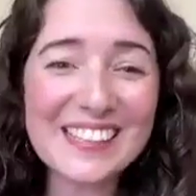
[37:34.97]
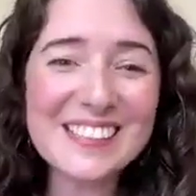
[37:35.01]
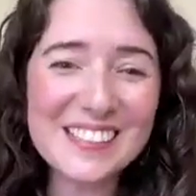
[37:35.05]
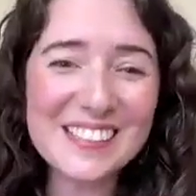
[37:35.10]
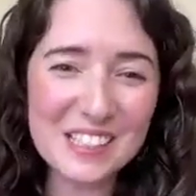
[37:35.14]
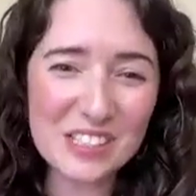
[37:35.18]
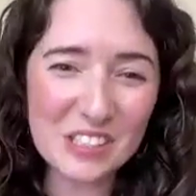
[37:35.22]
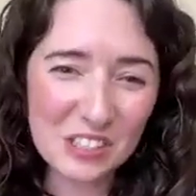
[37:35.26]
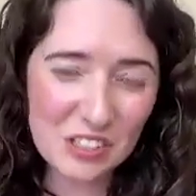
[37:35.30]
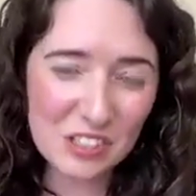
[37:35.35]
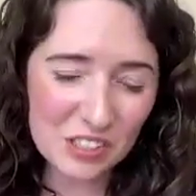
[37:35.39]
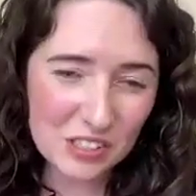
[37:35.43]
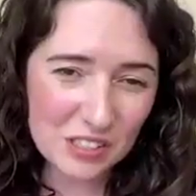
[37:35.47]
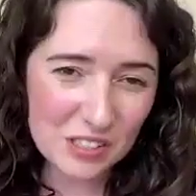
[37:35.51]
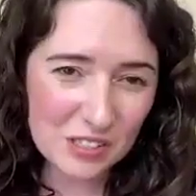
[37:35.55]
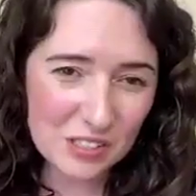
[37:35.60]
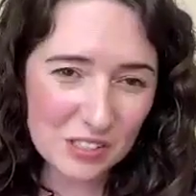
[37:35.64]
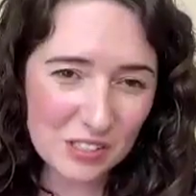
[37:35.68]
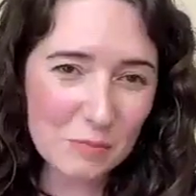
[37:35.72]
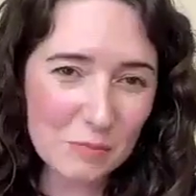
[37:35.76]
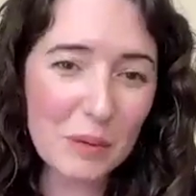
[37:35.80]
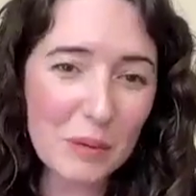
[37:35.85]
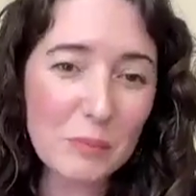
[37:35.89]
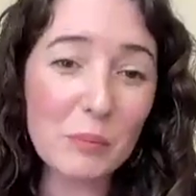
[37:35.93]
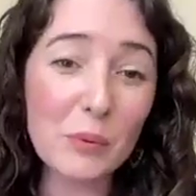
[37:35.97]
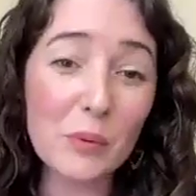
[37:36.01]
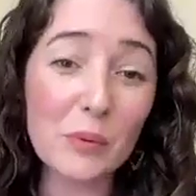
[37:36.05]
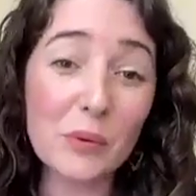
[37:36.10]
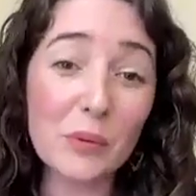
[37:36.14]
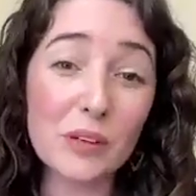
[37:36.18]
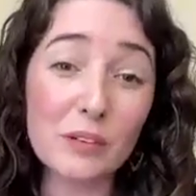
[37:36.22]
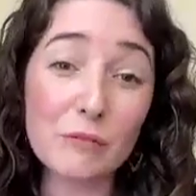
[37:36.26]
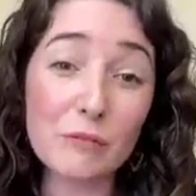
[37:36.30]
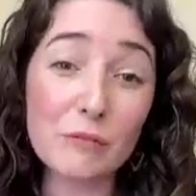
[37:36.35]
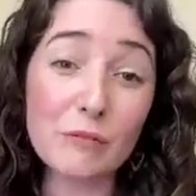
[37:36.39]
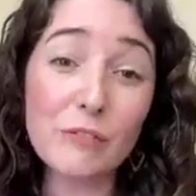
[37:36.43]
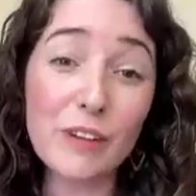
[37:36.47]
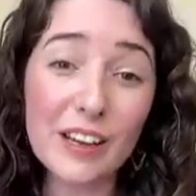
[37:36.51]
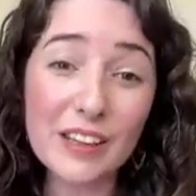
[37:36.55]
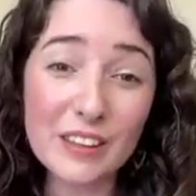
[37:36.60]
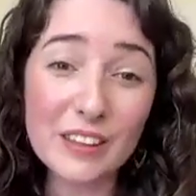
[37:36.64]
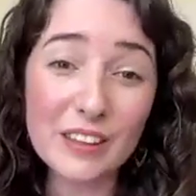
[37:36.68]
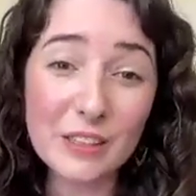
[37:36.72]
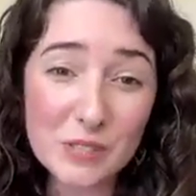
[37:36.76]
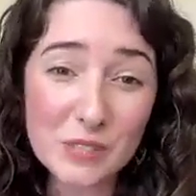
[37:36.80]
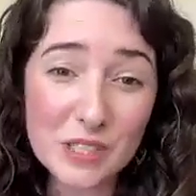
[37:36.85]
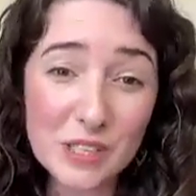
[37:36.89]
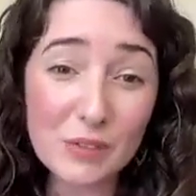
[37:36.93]
It's just people can find
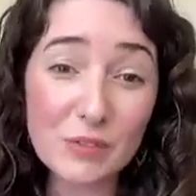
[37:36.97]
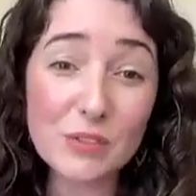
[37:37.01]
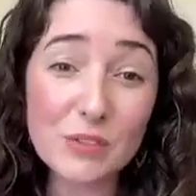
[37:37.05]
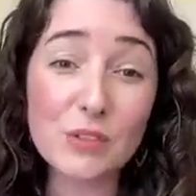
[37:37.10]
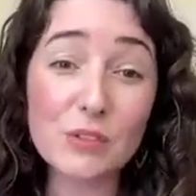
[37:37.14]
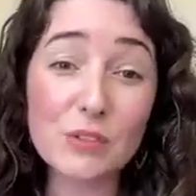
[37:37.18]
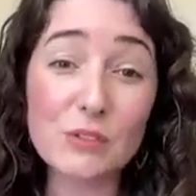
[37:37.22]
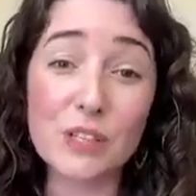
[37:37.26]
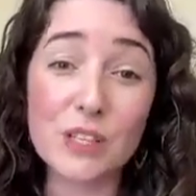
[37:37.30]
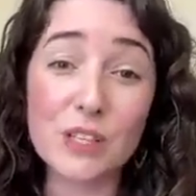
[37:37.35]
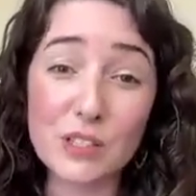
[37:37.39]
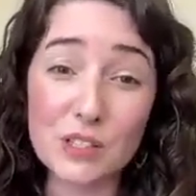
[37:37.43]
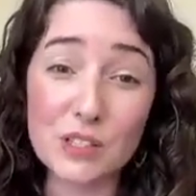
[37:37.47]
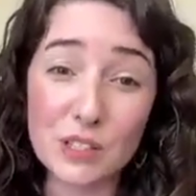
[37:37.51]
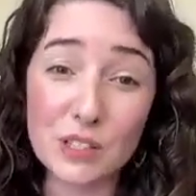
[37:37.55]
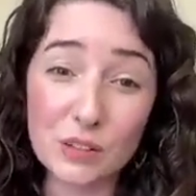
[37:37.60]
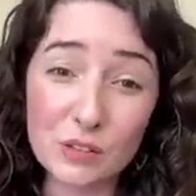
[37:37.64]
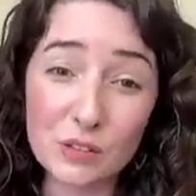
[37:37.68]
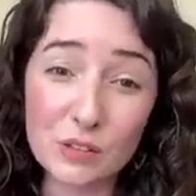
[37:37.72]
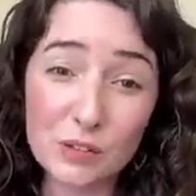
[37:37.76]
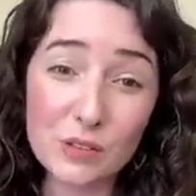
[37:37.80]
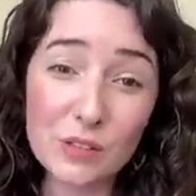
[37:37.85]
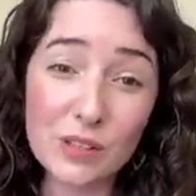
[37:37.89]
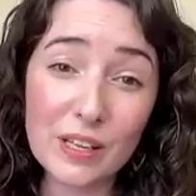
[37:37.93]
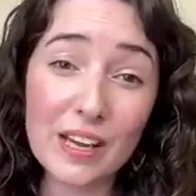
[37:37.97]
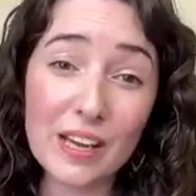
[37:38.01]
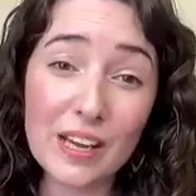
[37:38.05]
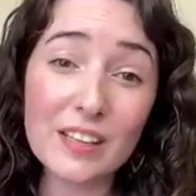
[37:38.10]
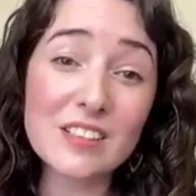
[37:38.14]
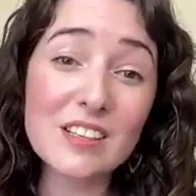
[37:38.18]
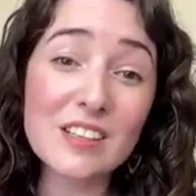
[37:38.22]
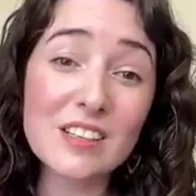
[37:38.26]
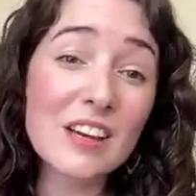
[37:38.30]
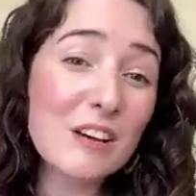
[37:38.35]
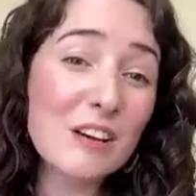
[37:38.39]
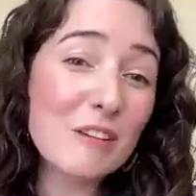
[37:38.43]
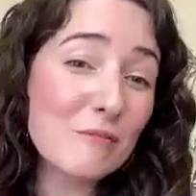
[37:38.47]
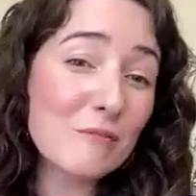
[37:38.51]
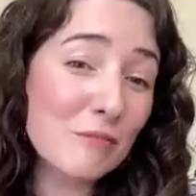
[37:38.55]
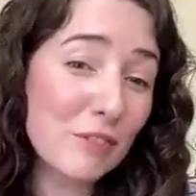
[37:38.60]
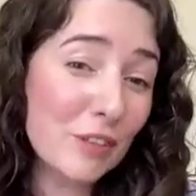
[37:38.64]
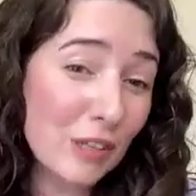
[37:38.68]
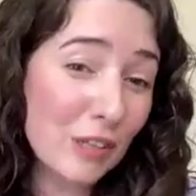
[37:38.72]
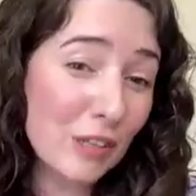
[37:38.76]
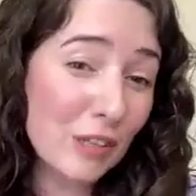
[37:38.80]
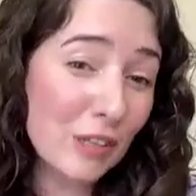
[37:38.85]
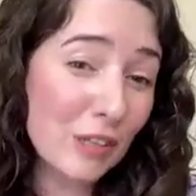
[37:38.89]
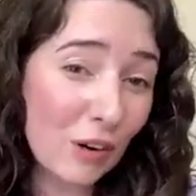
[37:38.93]
themselves traversing through that
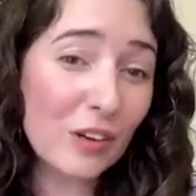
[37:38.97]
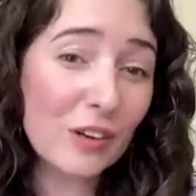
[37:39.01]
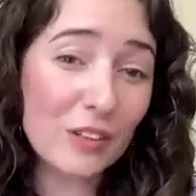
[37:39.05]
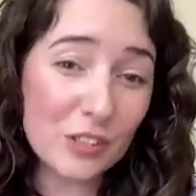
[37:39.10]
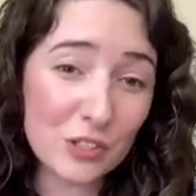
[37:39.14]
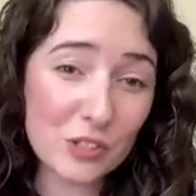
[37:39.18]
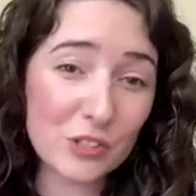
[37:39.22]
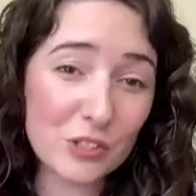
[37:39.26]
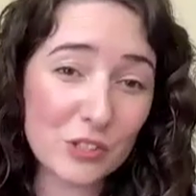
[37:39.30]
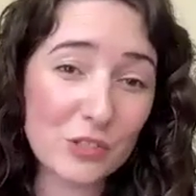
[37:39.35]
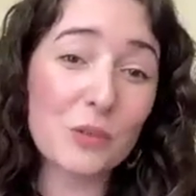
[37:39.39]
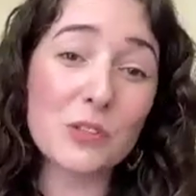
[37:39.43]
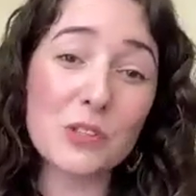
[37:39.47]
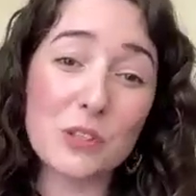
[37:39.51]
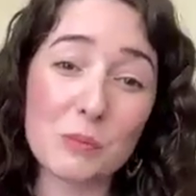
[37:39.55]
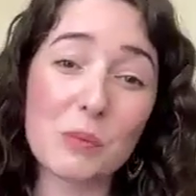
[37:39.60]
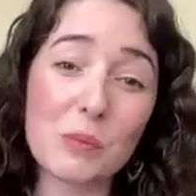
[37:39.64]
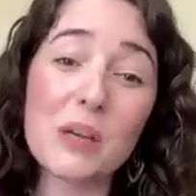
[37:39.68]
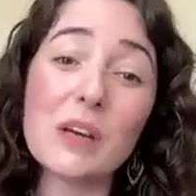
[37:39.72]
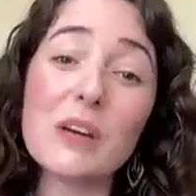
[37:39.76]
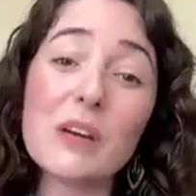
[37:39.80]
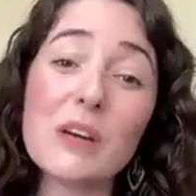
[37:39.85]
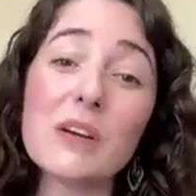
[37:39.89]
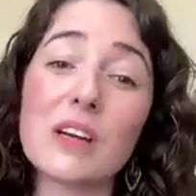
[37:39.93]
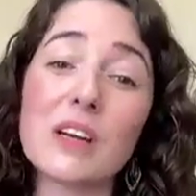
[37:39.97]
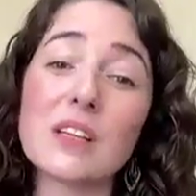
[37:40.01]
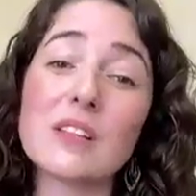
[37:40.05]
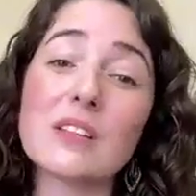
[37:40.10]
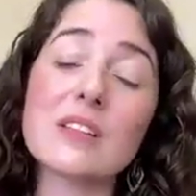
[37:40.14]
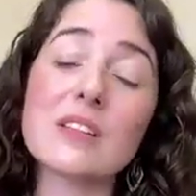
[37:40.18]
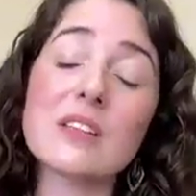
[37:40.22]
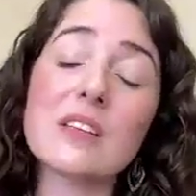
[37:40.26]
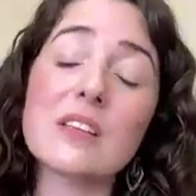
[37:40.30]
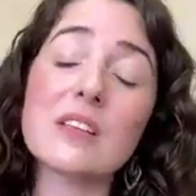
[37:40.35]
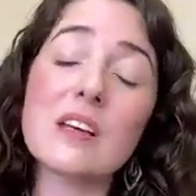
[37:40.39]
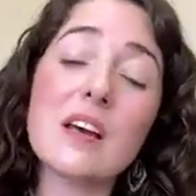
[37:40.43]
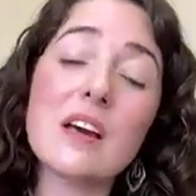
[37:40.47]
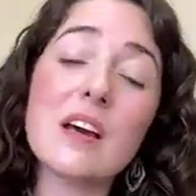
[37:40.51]
for longer and shorter periods.